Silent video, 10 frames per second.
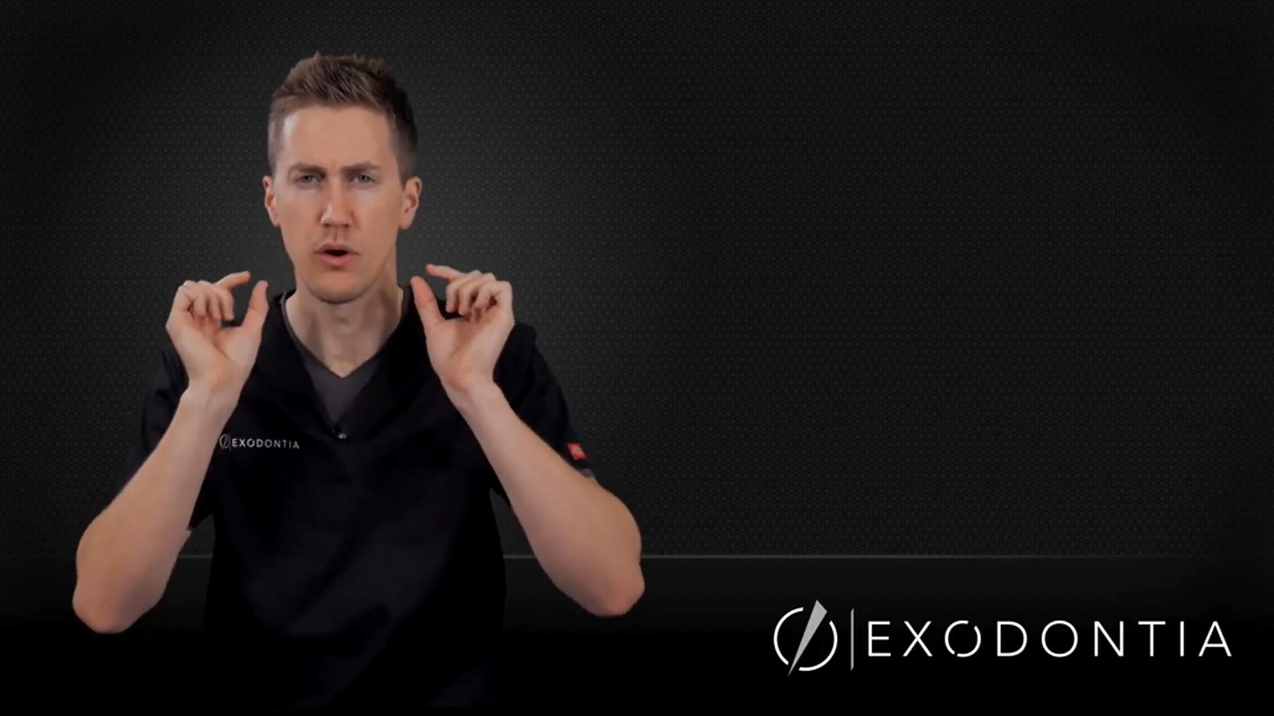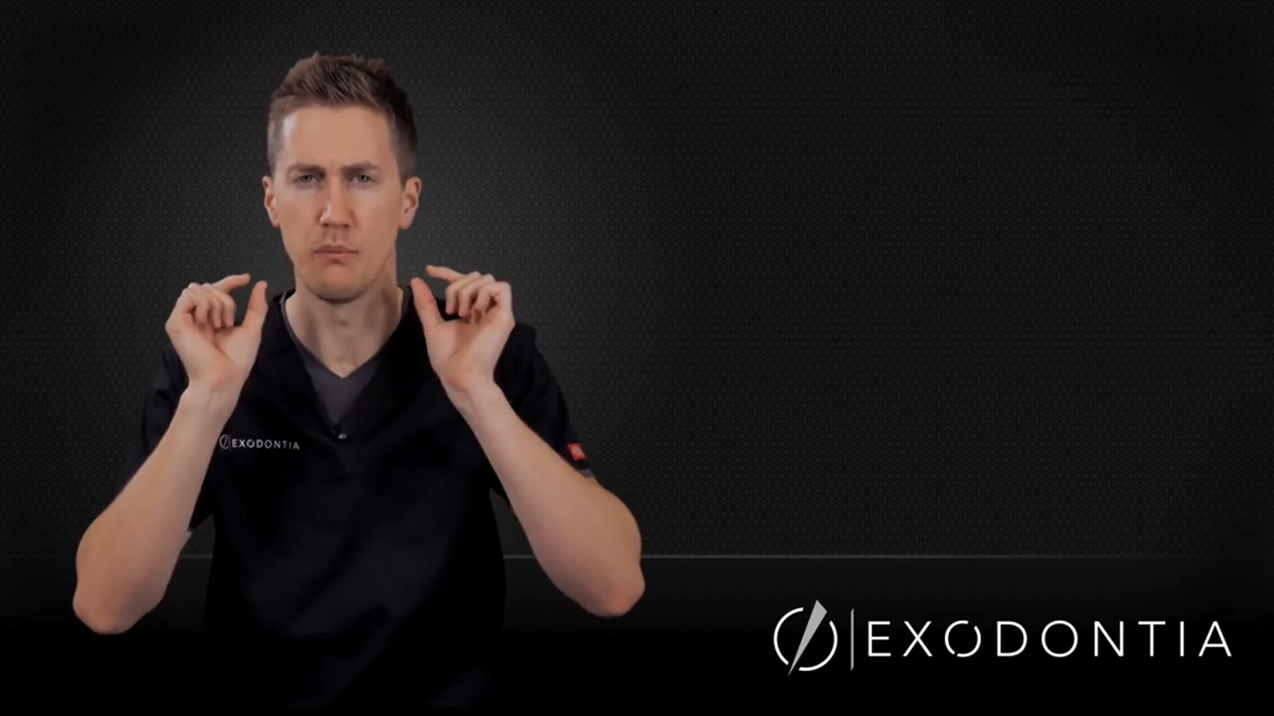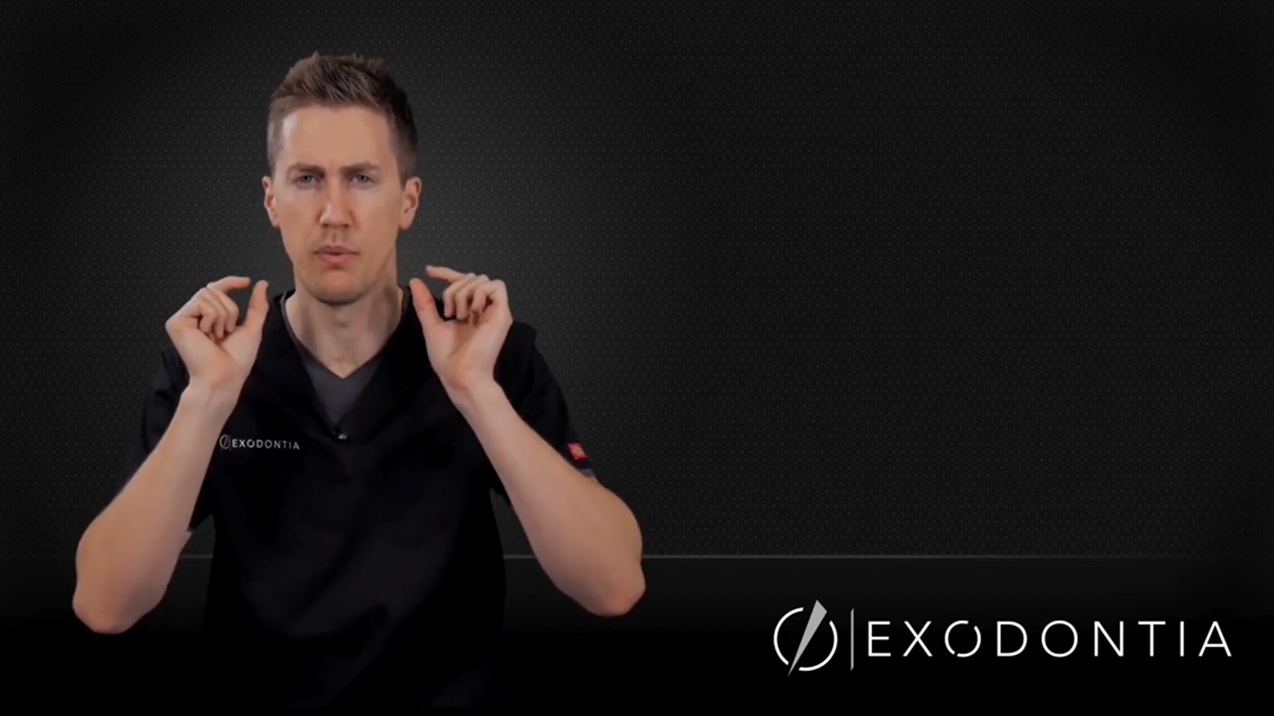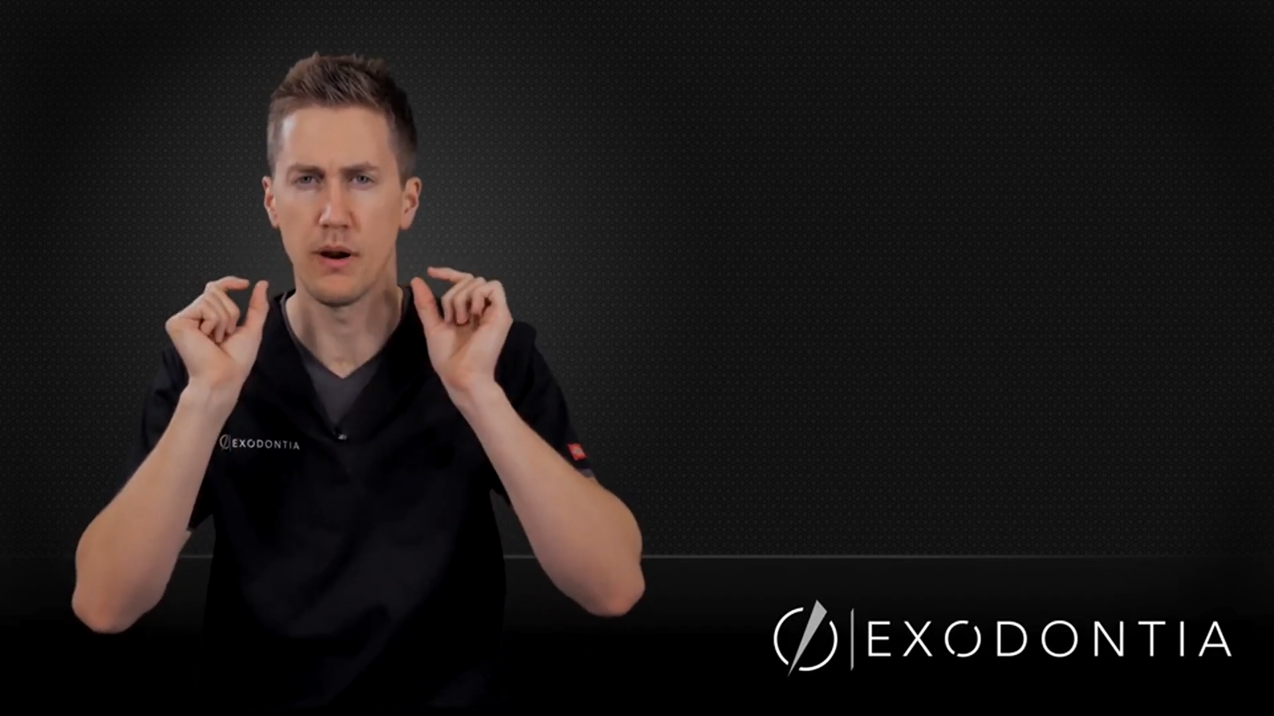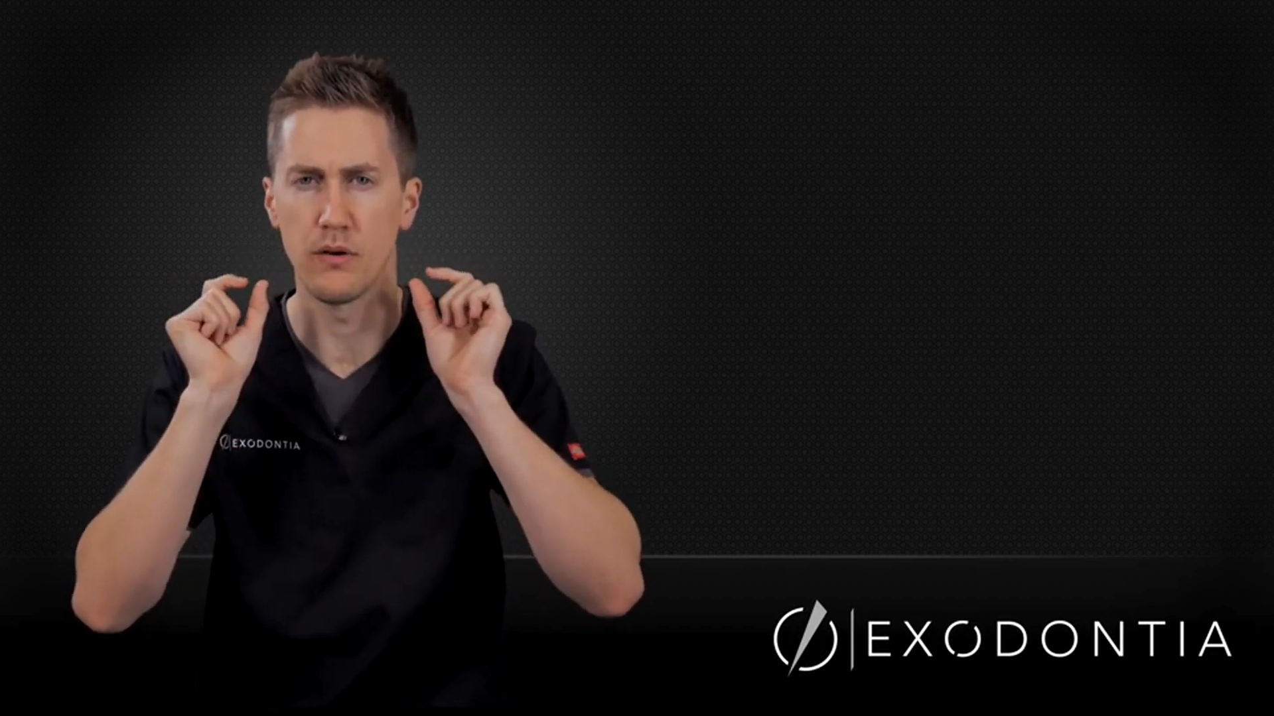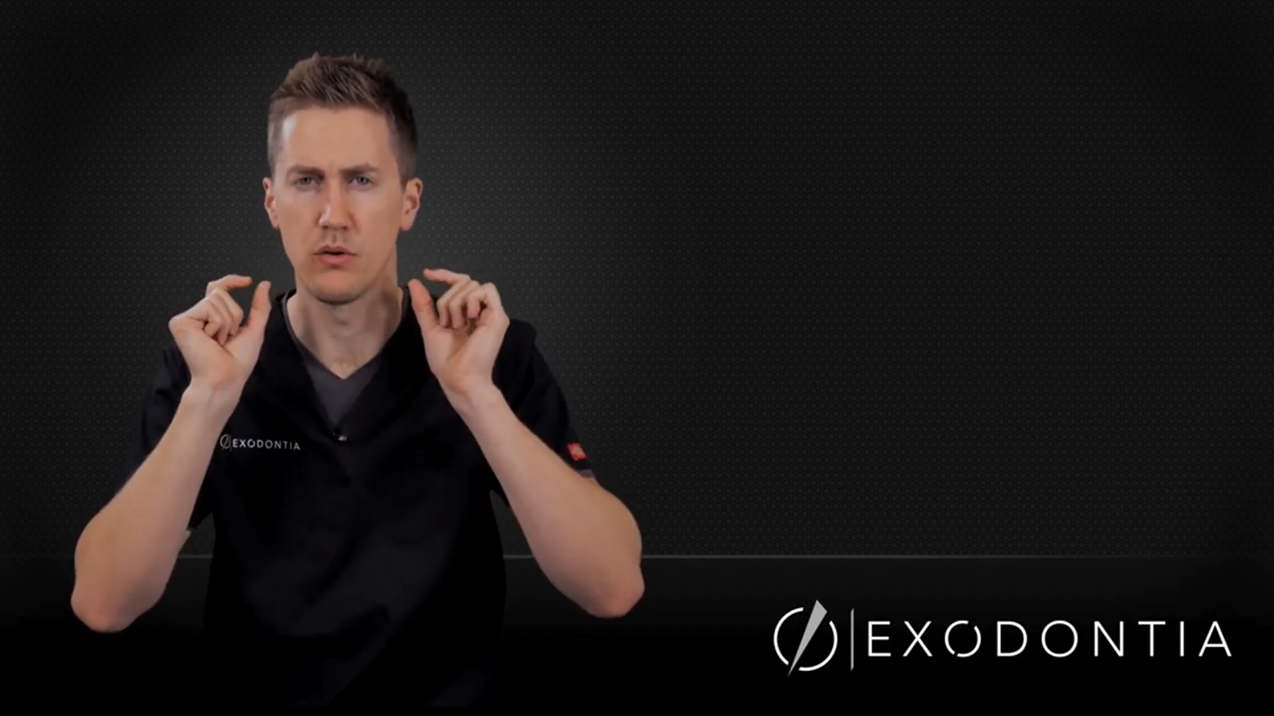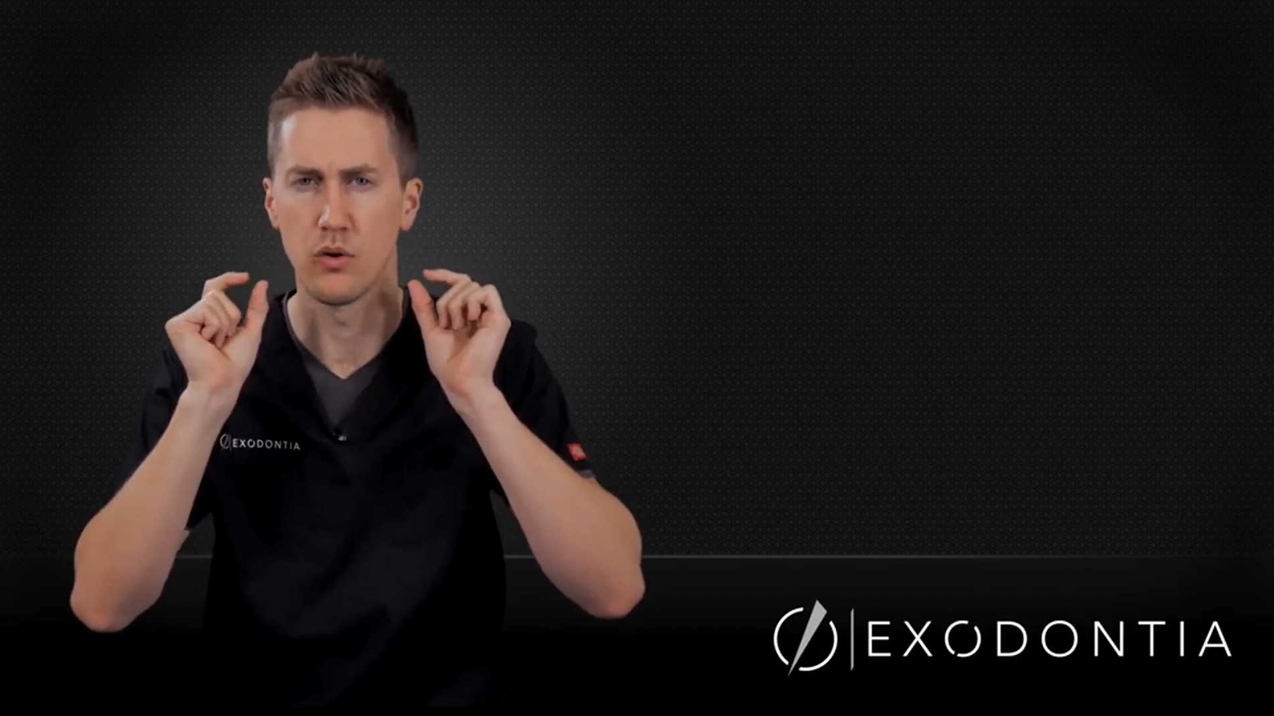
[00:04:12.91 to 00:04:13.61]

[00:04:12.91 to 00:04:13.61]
buccal